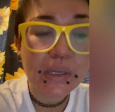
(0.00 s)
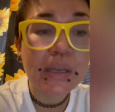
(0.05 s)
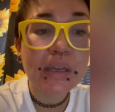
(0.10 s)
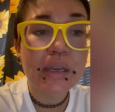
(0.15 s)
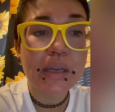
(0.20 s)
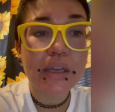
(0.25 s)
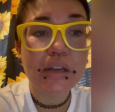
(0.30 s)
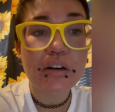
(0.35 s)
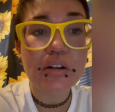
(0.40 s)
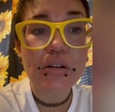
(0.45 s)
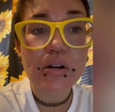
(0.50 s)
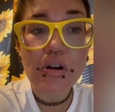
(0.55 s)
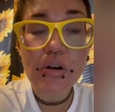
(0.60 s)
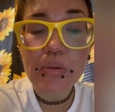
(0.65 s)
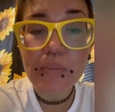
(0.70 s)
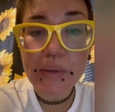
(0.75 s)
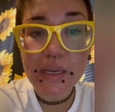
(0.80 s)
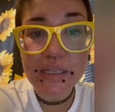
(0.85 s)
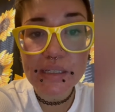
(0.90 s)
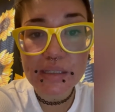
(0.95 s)
In our
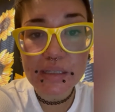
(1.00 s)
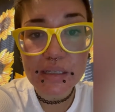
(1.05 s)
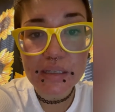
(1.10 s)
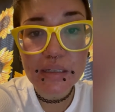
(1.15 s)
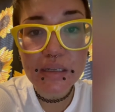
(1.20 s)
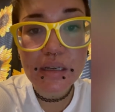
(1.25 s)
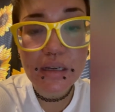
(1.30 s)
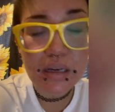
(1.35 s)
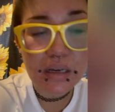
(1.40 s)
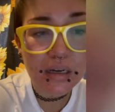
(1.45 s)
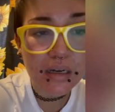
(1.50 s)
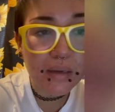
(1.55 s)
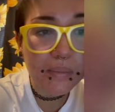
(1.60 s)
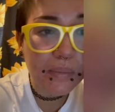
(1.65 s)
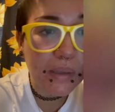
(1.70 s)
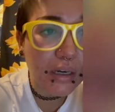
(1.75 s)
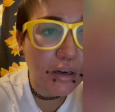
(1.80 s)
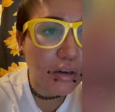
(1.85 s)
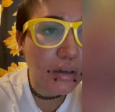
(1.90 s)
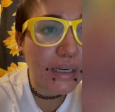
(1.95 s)
old mason,
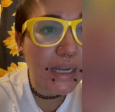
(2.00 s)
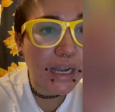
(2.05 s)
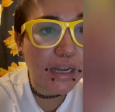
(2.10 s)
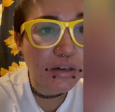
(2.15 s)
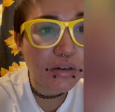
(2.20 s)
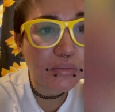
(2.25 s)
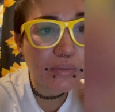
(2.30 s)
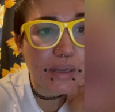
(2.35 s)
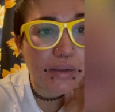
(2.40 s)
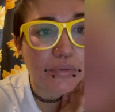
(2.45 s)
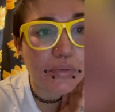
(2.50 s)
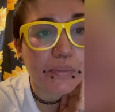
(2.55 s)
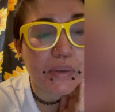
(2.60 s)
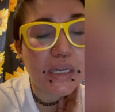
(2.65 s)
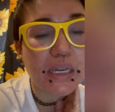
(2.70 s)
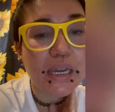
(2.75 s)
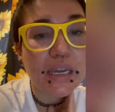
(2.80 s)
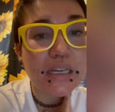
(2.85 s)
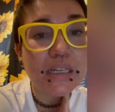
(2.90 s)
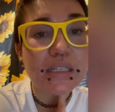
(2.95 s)
in our cattle, we have a
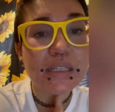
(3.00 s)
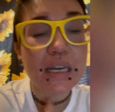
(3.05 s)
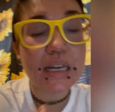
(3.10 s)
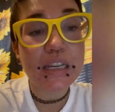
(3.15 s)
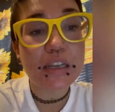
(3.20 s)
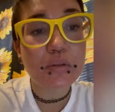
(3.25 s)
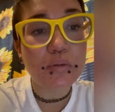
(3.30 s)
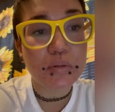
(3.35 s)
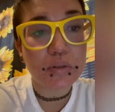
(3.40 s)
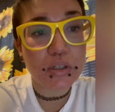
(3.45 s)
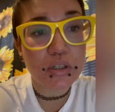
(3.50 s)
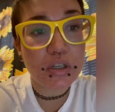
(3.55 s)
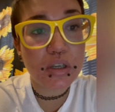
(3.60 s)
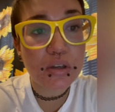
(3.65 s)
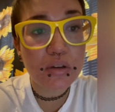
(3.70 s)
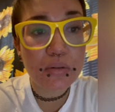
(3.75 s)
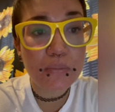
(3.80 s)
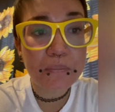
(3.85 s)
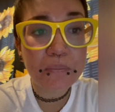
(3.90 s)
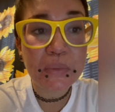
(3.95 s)
pH that equals
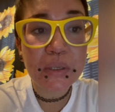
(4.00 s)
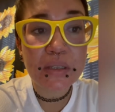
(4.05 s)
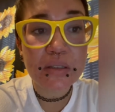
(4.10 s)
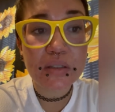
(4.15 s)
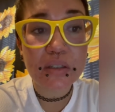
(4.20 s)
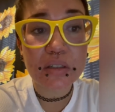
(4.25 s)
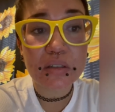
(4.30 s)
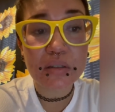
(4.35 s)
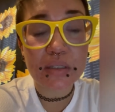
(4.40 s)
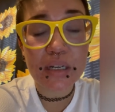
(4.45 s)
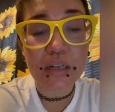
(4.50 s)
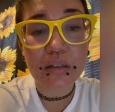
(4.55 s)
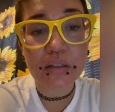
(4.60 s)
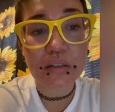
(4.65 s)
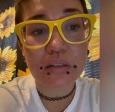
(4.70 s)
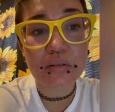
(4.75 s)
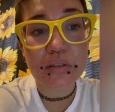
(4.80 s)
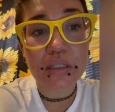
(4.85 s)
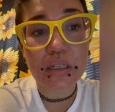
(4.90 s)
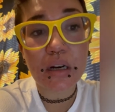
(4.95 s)
2. So they're
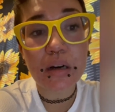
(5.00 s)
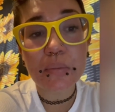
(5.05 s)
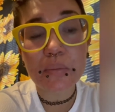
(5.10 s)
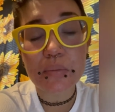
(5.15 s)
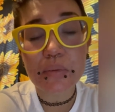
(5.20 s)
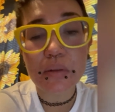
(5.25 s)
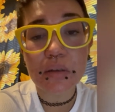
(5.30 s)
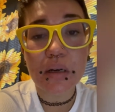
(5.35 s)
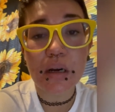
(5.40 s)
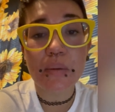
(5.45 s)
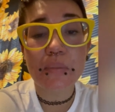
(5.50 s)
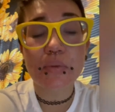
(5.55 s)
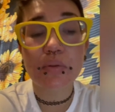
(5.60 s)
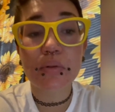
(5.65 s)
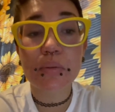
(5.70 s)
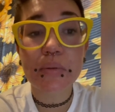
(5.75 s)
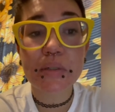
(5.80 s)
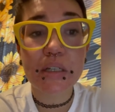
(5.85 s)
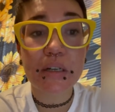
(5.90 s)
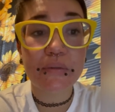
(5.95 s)
doing the
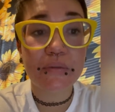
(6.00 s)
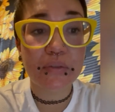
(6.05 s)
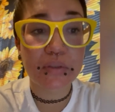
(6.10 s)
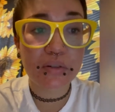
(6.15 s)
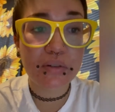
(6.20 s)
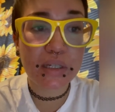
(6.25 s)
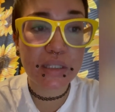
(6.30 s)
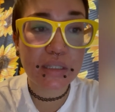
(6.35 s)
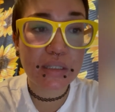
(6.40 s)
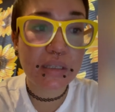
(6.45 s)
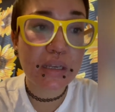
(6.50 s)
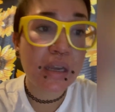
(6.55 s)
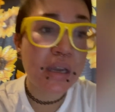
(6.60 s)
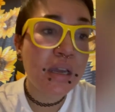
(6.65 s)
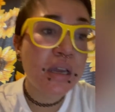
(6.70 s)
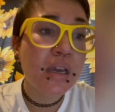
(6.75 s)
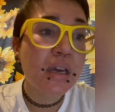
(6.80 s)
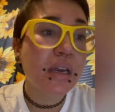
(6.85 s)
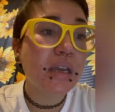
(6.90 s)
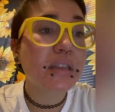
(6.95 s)
absorption of fluids.
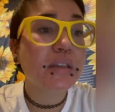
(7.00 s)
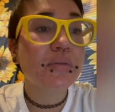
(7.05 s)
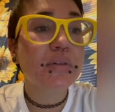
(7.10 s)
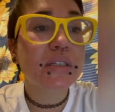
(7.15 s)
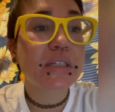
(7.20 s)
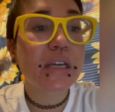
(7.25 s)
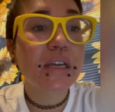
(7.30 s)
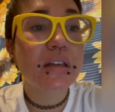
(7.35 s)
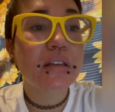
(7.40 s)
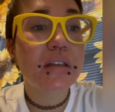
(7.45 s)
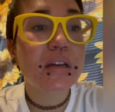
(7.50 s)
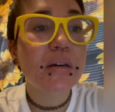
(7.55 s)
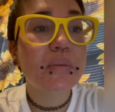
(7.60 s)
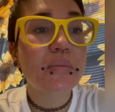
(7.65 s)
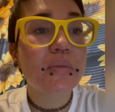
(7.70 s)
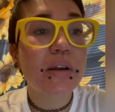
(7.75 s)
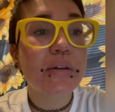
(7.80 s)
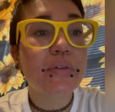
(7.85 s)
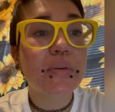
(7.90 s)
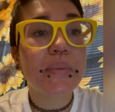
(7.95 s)
In the reticulum,
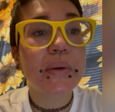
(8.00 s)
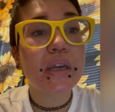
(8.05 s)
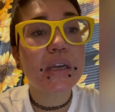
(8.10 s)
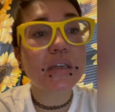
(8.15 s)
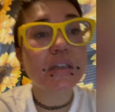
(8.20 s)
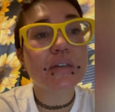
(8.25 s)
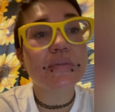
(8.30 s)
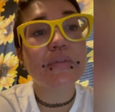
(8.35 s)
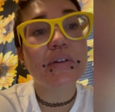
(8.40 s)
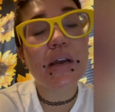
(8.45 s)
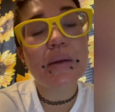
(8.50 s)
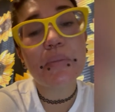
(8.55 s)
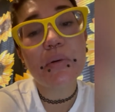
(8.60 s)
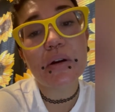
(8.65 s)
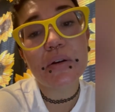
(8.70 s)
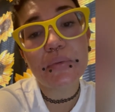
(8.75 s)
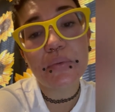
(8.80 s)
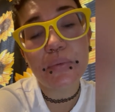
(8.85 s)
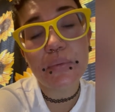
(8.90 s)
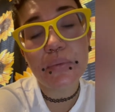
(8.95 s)
we have a pH of
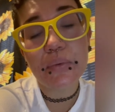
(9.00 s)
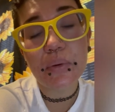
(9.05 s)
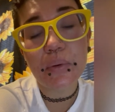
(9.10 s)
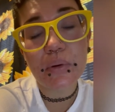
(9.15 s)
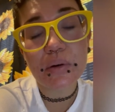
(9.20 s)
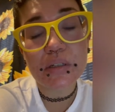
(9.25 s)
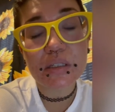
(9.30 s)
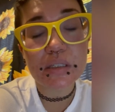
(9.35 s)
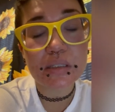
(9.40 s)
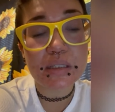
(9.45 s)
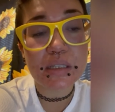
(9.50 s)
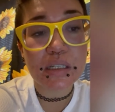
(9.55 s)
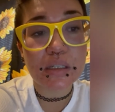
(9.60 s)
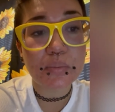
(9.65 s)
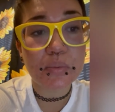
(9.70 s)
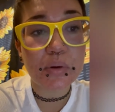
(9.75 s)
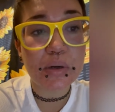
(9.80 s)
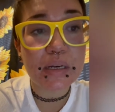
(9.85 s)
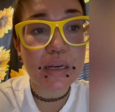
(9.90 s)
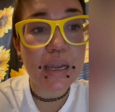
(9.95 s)
5.4 to
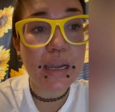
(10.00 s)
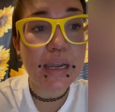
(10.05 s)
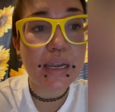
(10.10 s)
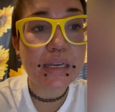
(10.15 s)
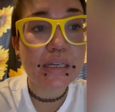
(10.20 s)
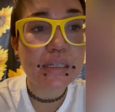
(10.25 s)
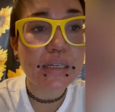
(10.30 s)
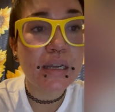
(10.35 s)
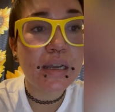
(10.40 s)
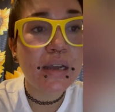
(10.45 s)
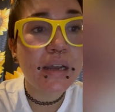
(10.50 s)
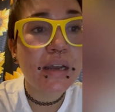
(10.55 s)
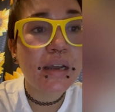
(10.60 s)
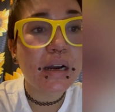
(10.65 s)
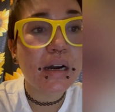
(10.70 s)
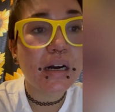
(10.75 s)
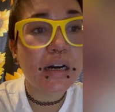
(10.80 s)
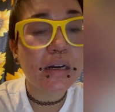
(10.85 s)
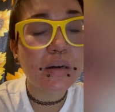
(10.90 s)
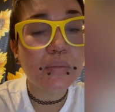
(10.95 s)

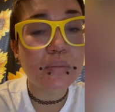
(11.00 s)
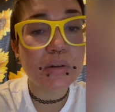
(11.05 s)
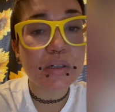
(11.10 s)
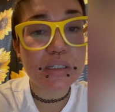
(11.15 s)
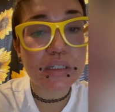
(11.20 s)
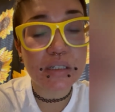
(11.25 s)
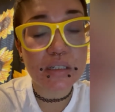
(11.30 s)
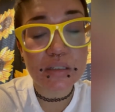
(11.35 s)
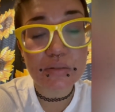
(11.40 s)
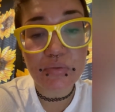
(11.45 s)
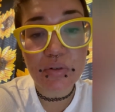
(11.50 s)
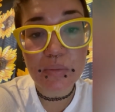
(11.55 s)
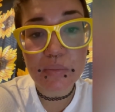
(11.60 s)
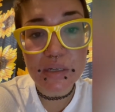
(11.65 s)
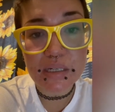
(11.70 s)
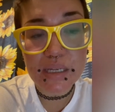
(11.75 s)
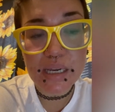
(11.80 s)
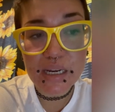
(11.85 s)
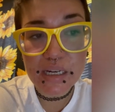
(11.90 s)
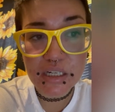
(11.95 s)
6.8, which does
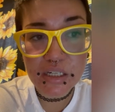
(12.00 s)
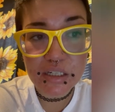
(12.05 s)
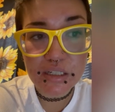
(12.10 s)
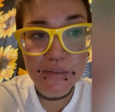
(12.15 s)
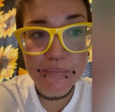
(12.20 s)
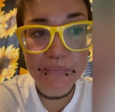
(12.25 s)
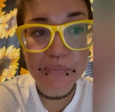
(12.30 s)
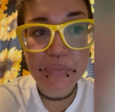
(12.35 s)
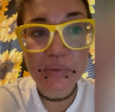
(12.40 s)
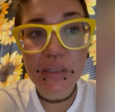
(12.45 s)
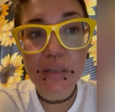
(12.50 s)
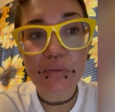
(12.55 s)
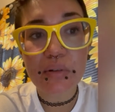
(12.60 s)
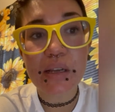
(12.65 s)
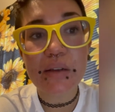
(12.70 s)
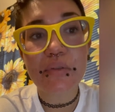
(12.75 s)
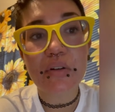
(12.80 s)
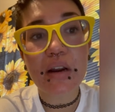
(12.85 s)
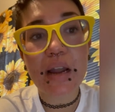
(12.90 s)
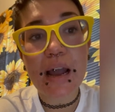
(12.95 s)
fermentation. We
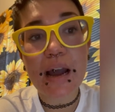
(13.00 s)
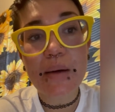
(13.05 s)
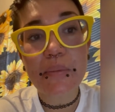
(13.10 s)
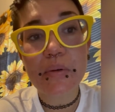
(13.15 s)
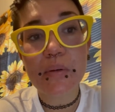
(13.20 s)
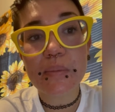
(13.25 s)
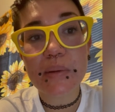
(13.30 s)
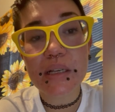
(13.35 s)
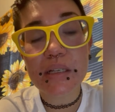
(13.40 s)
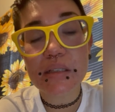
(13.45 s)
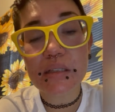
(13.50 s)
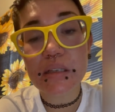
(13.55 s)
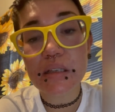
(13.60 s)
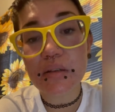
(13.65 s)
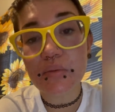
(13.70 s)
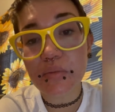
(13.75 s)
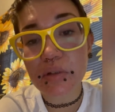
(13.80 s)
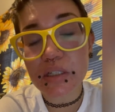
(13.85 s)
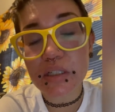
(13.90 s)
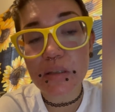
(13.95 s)
have our
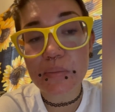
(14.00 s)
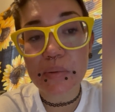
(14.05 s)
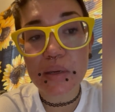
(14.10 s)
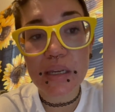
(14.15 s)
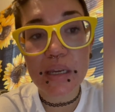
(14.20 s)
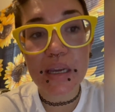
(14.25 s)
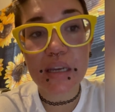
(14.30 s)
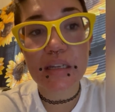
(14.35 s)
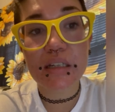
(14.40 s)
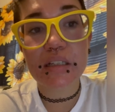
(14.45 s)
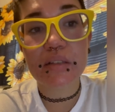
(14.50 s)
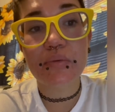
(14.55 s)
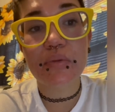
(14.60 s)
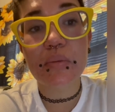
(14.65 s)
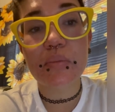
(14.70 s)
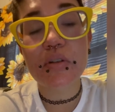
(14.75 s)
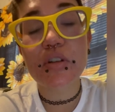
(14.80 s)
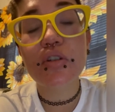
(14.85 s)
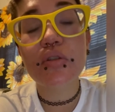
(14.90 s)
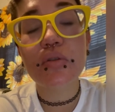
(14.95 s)
abomasum, which the pH is
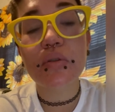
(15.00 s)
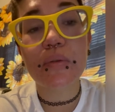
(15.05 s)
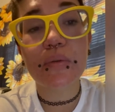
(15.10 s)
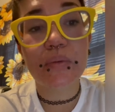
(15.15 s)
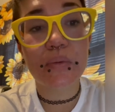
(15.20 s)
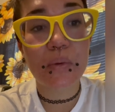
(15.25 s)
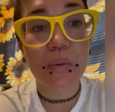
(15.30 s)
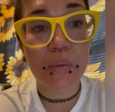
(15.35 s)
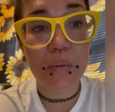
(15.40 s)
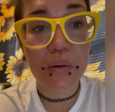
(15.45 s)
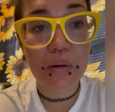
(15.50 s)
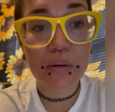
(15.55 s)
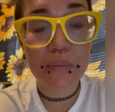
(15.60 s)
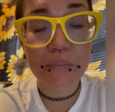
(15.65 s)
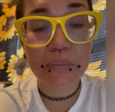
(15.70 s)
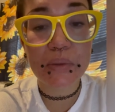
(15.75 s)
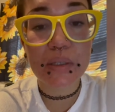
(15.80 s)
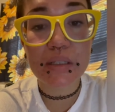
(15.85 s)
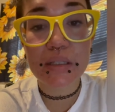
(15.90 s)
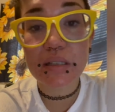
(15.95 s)
from 2 to 4.
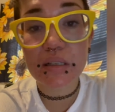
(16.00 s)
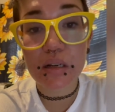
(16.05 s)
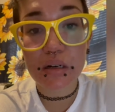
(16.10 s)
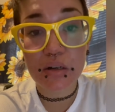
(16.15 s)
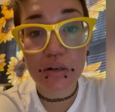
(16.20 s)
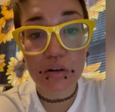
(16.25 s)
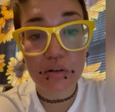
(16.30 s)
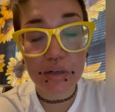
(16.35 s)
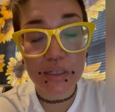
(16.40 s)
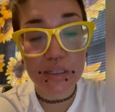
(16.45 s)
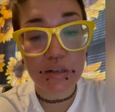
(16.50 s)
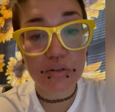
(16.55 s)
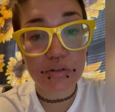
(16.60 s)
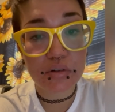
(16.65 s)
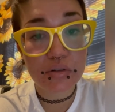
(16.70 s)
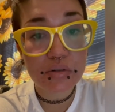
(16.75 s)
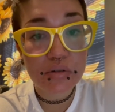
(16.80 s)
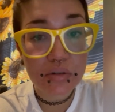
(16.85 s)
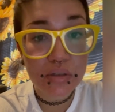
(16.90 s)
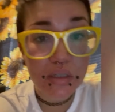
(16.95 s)
This is known as our
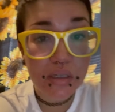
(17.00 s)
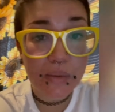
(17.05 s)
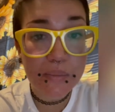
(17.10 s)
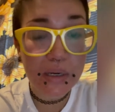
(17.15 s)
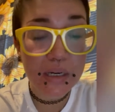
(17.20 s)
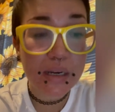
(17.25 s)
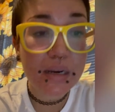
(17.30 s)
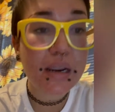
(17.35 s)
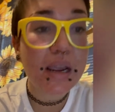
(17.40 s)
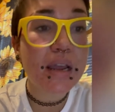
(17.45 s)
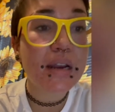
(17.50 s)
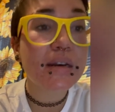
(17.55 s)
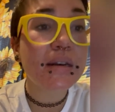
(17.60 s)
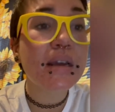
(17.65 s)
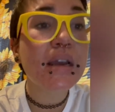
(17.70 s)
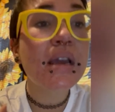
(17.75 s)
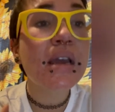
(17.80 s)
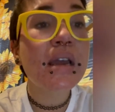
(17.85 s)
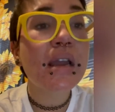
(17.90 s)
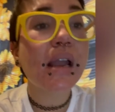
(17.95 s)
true stomach again,
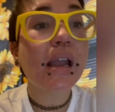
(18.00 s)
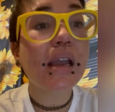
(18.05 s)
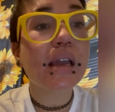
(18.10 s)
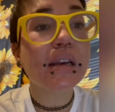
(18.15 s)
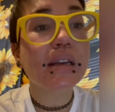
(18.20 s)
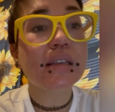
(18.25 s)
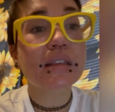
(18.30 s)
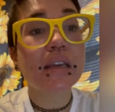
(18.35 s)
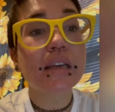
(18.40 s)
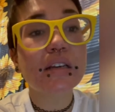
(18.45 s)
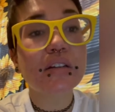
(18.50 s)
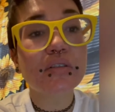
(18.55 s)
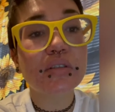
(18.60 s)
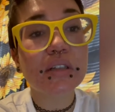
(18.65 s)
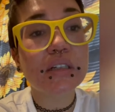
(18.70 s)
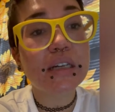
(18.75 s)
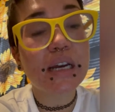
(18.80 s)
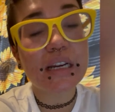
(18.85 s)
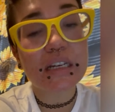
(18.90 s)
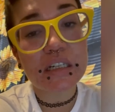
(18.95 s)
and they do the
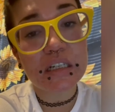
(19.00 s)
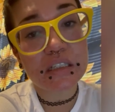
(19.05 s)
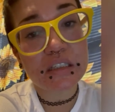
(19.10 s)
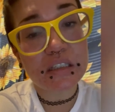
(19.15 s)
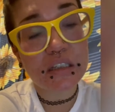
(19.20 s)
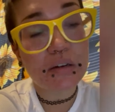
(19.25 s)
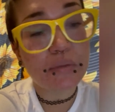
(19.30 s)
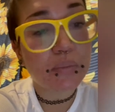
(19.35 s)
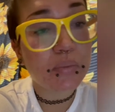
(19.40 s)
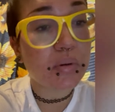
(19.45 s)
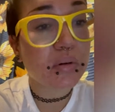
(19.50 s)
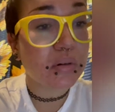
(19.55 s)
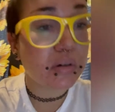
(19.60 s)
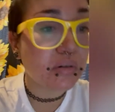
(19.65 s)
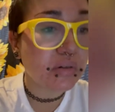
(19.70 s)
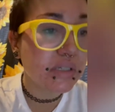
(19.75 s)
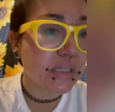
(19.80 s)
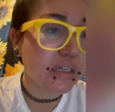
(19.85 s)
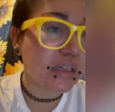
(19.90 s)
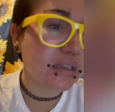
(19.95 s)
digestion of
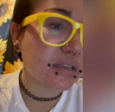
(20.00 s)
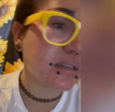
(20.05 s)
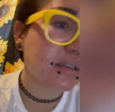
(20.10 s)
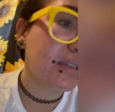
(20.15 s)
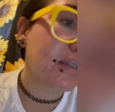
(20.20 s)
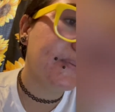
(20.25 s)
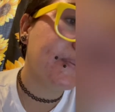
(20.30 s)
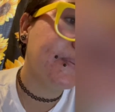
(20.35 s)
proteins.